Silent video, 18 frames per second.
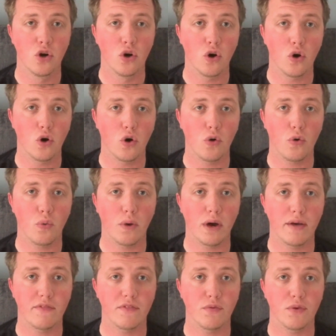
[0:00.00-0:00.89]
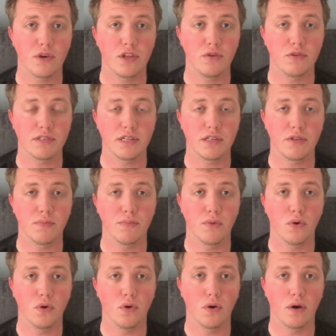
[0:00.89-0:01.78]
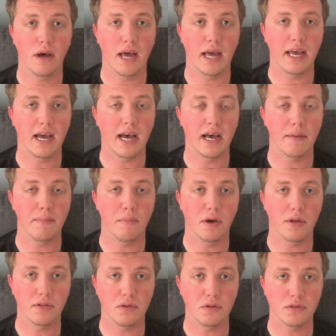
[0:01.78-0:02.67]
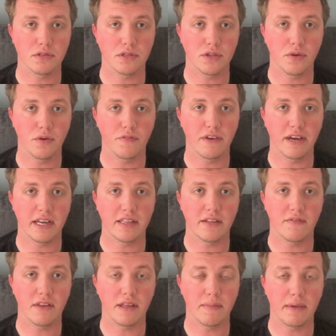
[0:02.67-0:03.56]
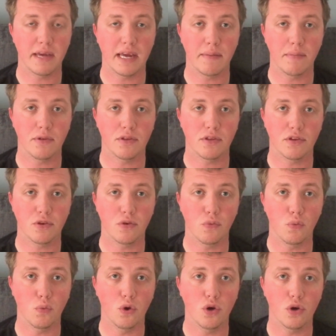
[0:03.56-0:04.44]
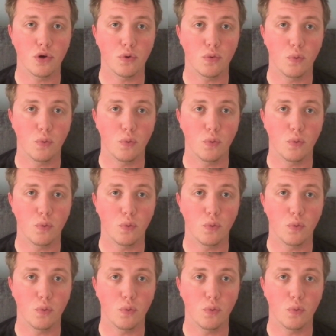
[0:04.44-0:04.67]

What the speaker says: or whether we're using more AI models to effectively be able to work